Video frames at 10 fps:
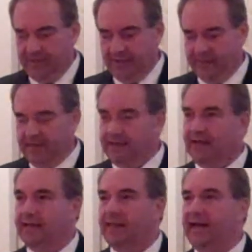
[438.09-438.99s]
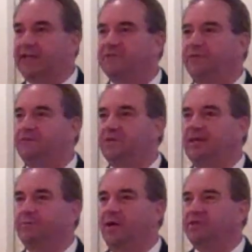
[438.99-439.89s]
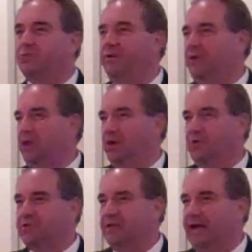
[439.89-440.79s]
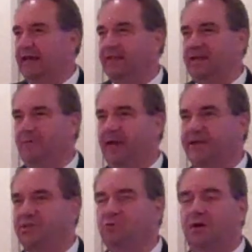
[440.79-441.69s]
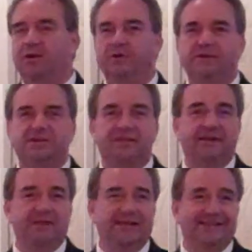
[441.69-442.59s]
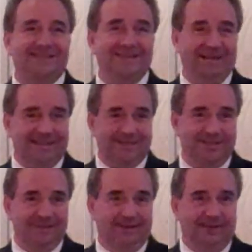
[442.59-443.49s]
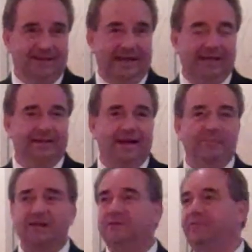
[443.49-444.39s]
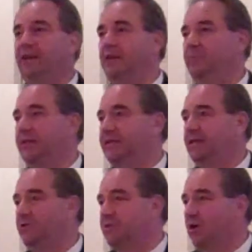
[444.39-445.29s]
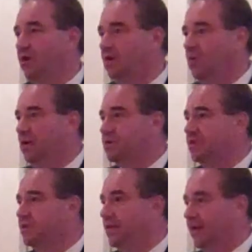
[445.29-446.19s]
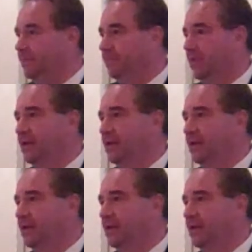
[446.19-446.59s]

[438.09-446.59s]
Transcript: In the last 15 months, we've closed, I think, about 276 economic development deals all across the state.